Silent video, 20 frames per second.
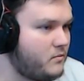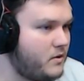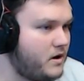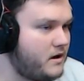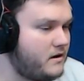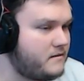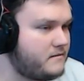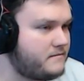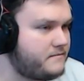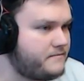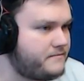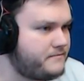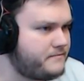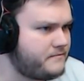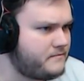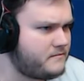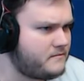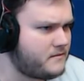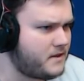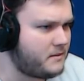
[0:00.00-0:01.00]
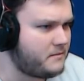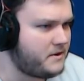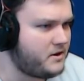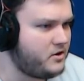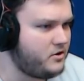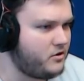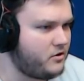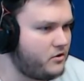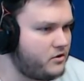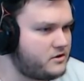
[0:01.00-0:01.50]
What? I
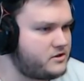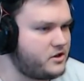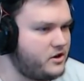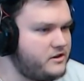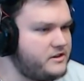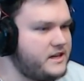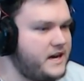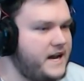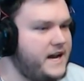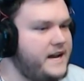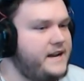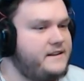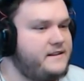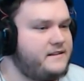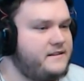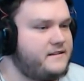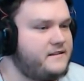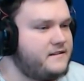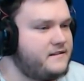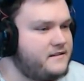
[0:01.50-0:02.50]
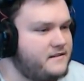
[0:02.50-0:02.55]
mean, you also died!